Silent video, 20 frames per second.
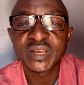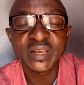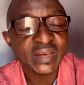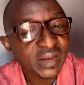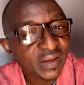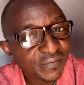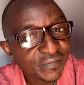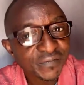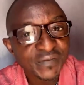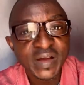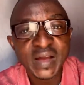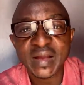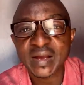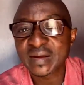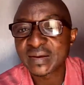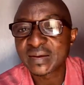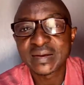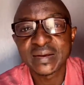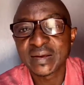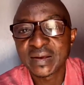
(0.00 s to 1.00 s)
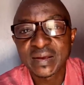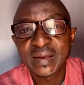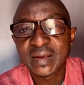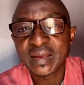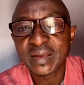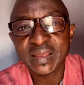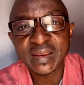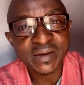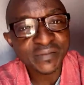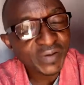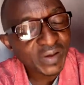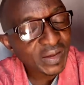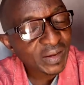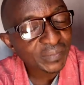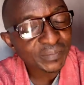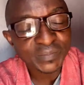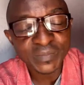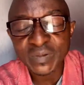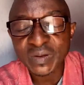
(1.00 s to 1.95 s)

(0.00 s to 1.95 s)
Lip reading: He never,